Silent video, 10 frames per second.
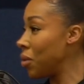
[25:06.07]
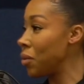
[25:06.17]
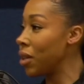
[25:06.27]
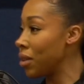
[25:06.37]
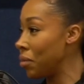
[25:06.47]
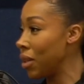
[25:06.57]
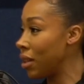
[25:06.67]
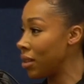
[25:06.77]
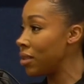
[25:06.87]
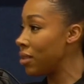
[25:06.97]
who we're going to
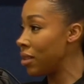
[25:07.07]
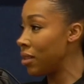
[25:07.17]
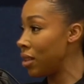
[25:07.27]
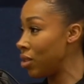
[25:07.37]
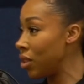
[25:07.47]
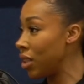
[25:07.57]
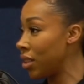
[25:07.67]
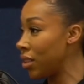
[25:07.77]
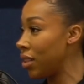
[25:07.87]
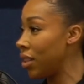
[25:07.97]
pick as the senior
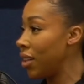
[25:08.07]
engineer.